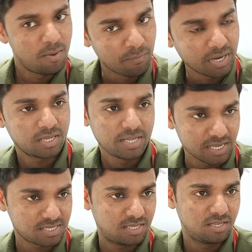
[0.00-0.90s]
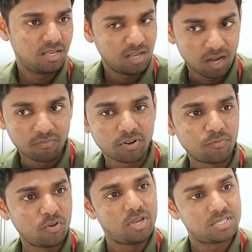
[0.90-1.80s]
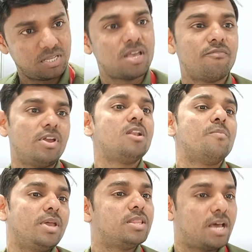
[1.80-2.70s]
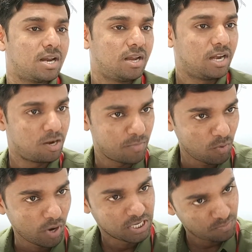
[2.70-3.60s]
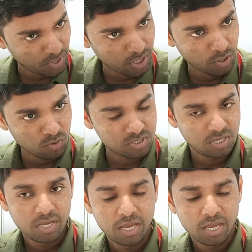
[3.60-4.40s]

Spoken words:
But yes, after a few years, we will be there. It will be a widespread news.